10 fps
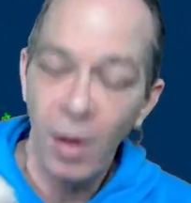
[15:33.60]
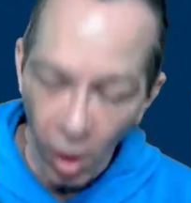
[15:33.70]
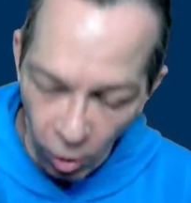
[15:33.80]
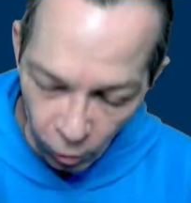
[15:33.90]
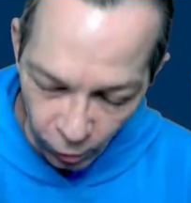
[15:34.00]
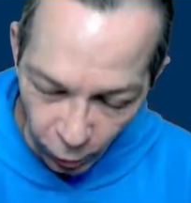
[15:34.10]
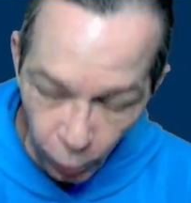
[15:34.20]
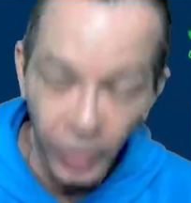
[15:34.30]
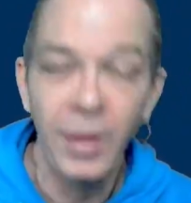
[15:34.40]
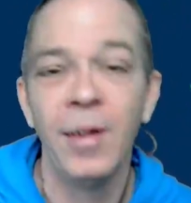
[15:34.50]
All
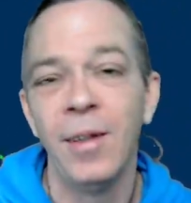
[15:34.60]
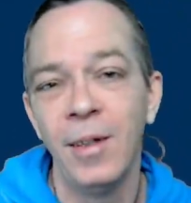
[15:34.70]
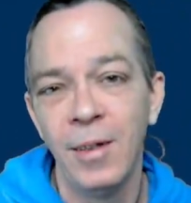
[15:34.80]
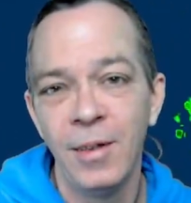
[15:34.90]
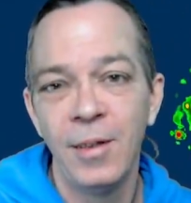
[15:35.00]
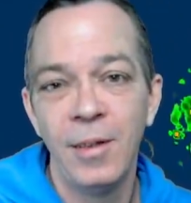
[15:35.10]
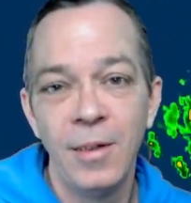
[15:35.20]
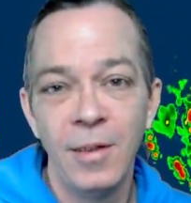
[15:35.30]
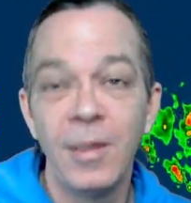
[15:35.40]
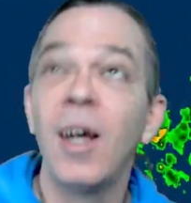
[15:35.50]
glory
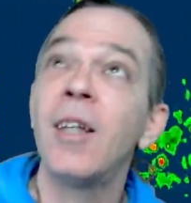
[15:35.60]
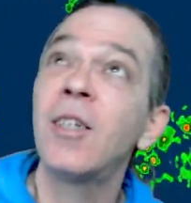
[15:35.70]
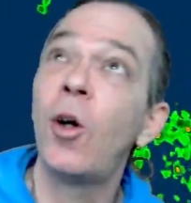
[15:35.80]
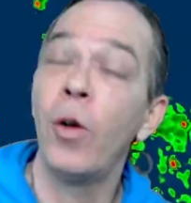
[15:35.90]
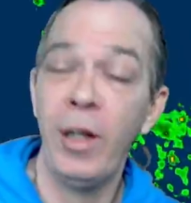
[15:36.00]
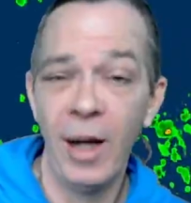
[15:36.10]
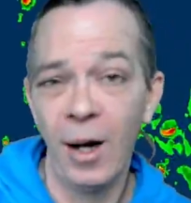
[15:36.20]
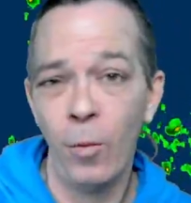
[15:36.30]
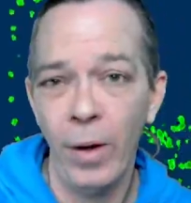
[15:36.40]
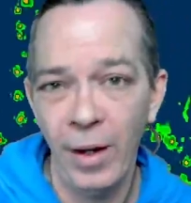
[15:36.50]
does go to
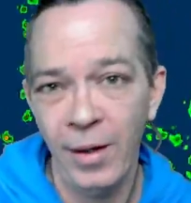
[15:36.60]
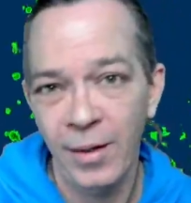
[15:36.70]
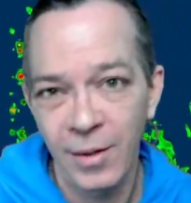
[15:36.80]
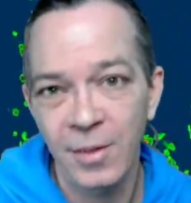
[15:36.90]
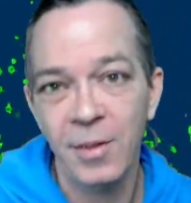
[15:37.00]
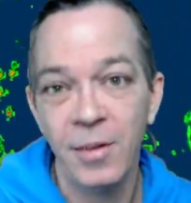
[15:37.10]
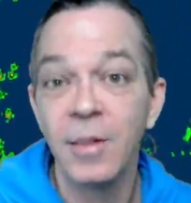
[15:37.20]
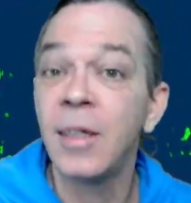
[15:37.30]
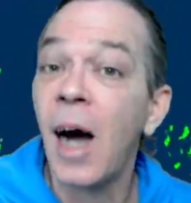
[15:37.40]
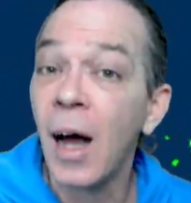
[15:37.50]
Yahweh,
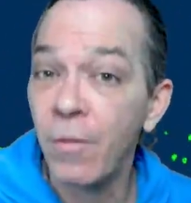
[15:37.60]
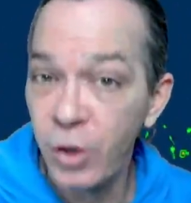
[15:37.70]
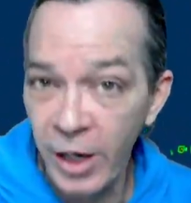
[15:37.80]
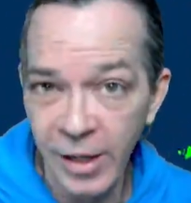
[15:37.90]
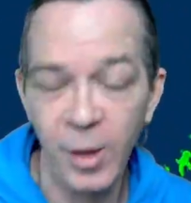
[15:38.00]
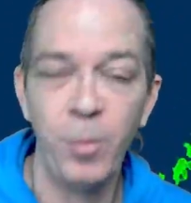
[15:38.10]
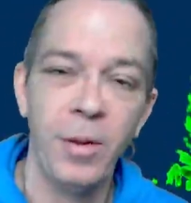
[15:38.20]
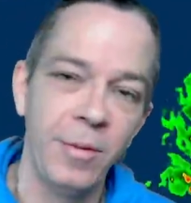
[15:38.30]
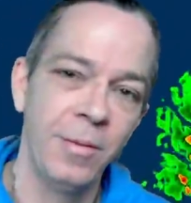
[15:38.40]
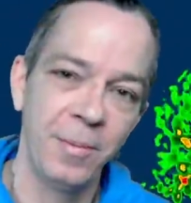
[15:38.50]
God of Jacob,
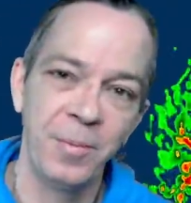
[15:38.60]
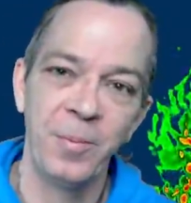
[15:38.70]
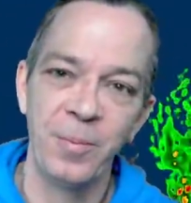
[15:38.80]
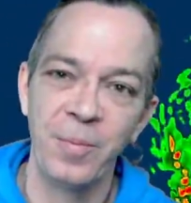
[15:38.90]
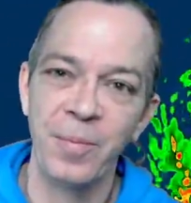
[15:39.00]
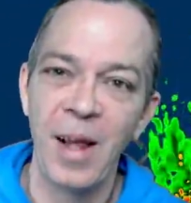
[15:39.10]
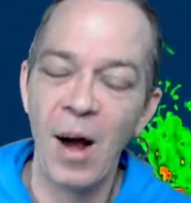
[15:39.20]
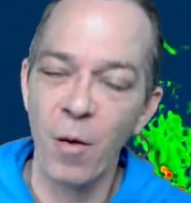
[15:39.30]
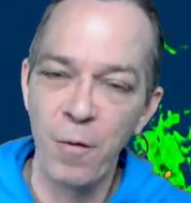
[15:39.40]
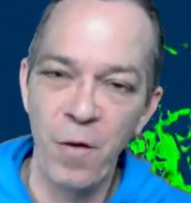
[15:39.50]

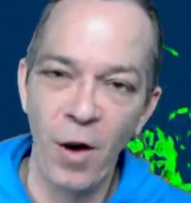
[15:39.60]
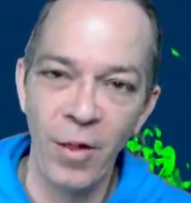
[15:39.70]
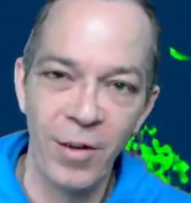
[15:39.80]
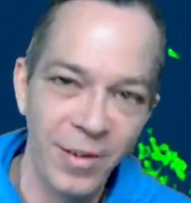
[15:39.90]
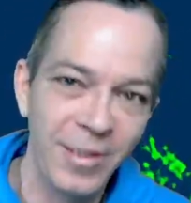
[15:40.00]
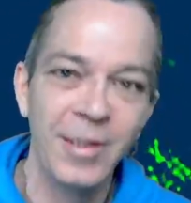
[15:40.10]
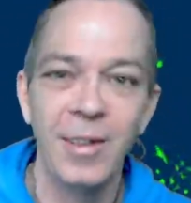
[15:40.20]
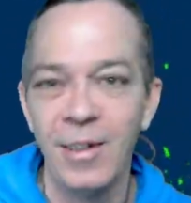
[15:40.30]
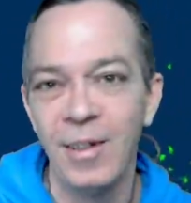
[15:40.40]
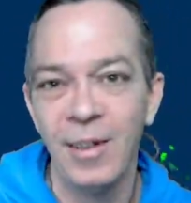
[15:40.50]
our Father.
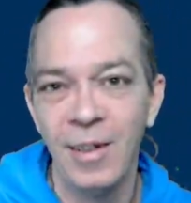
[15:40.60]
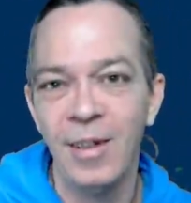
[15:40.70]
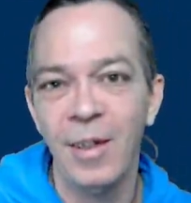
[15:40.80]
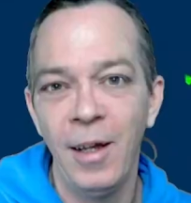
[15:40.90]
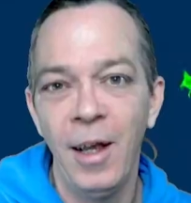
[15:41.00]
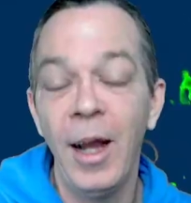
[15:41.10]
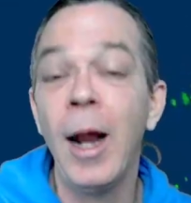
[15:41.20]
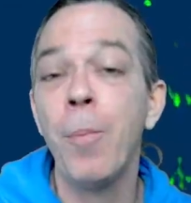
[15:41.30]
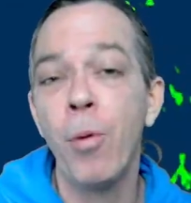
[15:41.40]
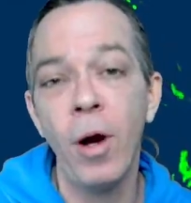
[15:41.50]
And
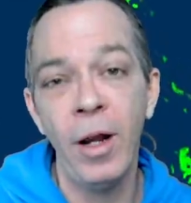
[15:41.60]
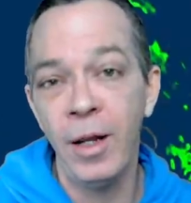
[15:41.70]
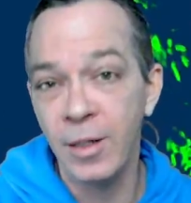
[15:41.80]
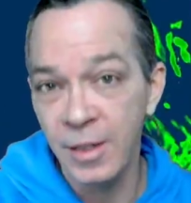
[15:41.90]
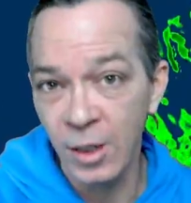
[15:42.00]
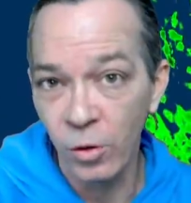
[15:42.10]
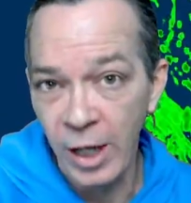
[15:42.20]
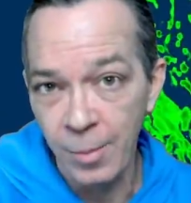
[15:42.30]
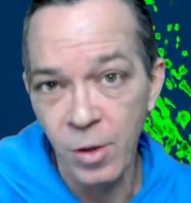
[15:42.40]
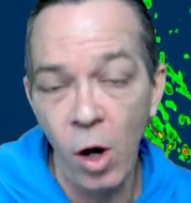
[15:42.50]
I pray he still
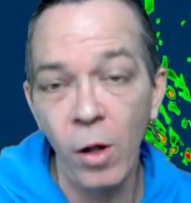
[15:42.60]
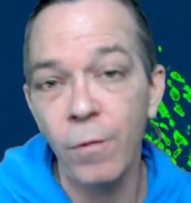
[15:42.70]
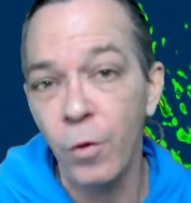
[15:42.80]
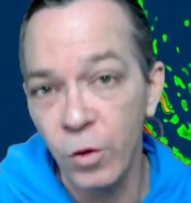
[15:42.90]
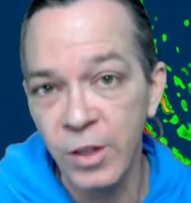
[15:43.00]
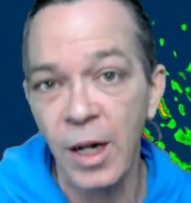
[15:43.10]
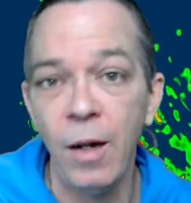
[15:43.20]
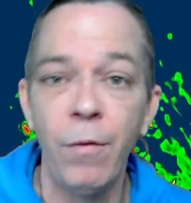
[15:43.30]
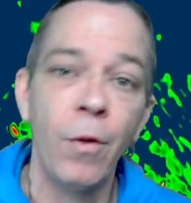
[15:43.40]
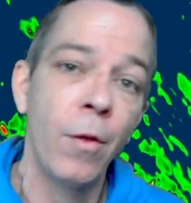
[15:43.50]
keeps all of you
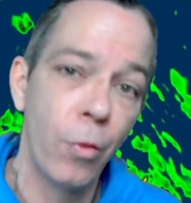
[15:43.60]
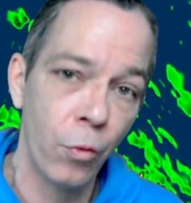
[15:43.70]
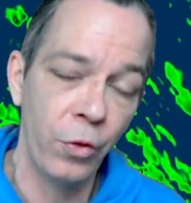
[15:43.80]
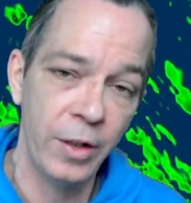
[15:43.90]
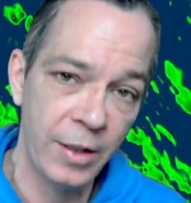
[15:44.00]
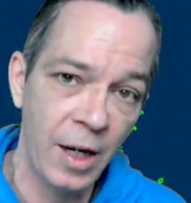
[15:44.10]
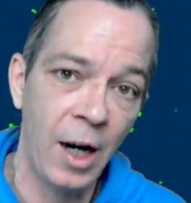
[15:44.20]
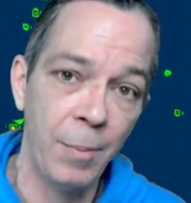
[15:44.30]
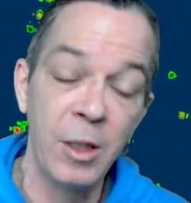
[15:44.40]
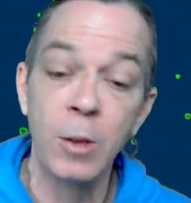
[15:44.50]
safe through this
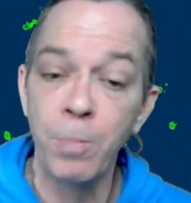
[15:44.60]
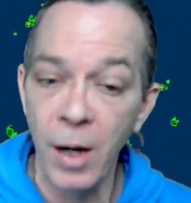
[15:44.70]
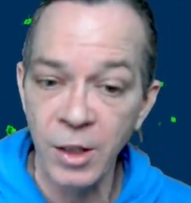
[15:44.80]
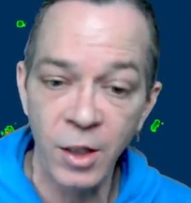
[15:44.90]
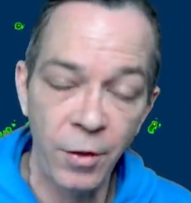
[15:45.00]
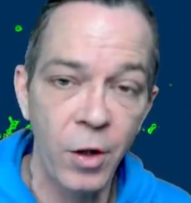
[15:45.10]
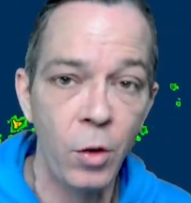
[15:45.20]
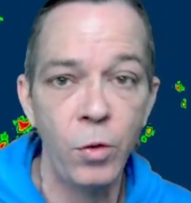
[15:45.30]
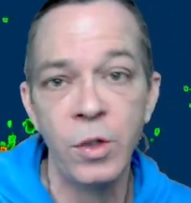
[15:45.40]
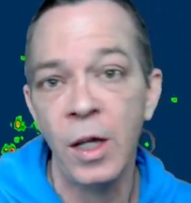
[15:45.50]
time, especially
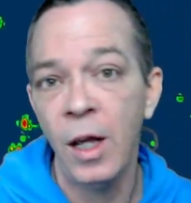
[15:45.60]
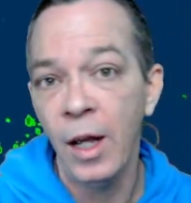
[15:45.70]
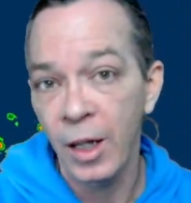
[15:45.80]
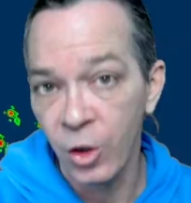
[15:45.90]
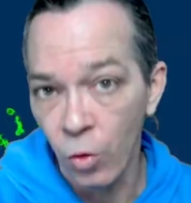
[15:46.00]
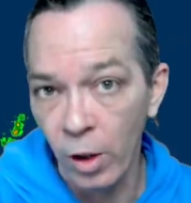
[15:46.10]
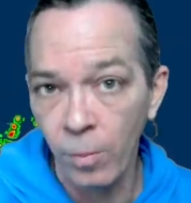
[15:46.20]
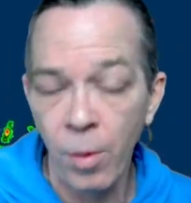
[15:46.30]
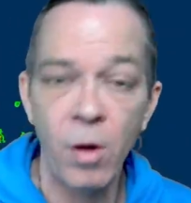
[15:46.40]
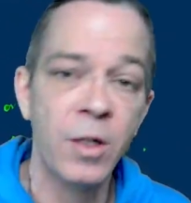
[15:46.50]
those in trailer
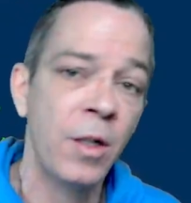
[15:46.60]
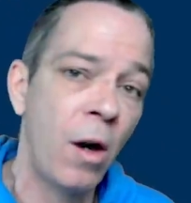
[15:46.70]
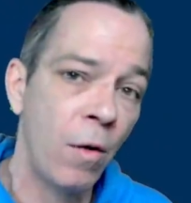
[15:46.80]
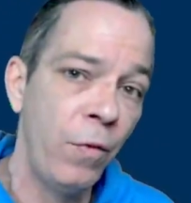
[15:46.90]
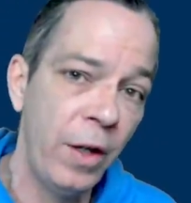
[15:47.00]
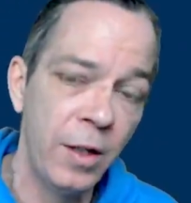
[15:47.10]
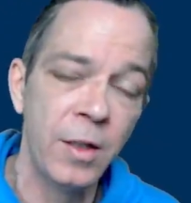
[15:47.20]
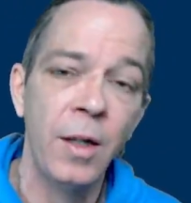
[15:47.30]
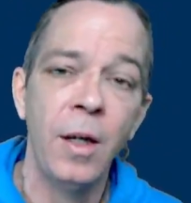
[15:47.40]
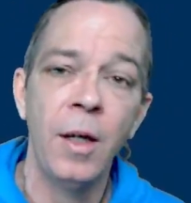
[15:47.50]
parks and RVs.